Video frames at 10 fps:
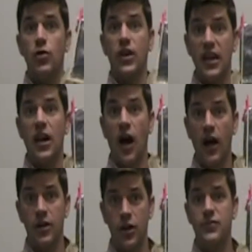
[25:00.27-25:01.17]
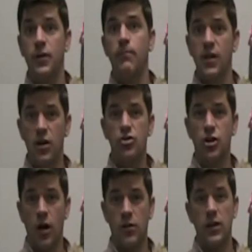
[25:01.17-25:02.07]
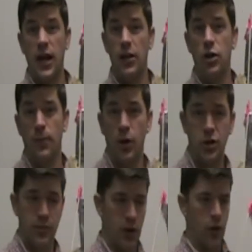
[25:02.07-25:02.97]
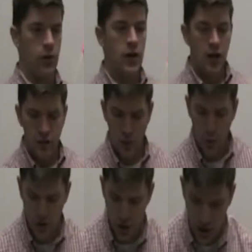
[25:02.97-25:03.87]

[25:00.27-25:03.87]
will get hot enough to melt chocolate and your marshmallow. So what you're